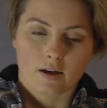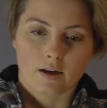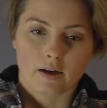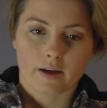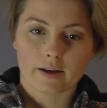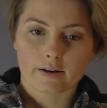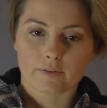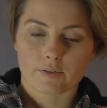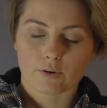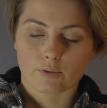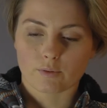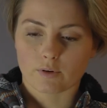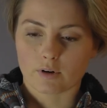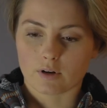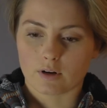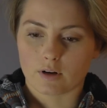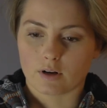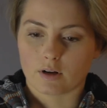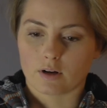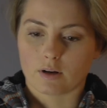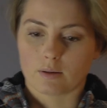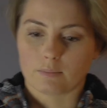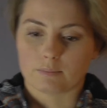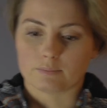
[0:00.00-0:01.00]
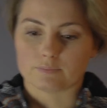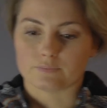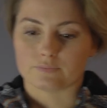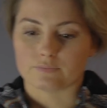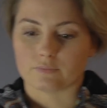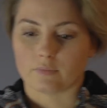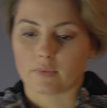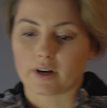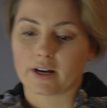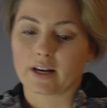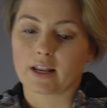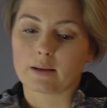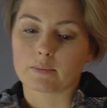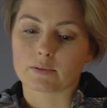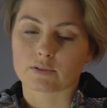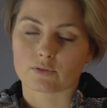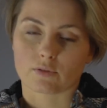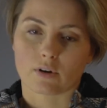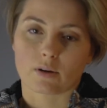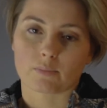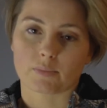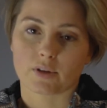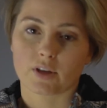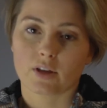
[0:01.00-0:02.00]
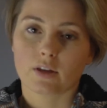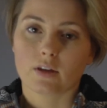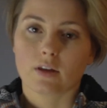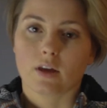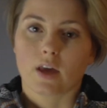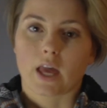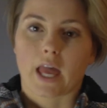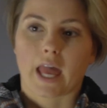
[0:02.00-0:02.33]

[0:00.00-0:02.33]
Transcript: Hi everyone, um, my name is Robbie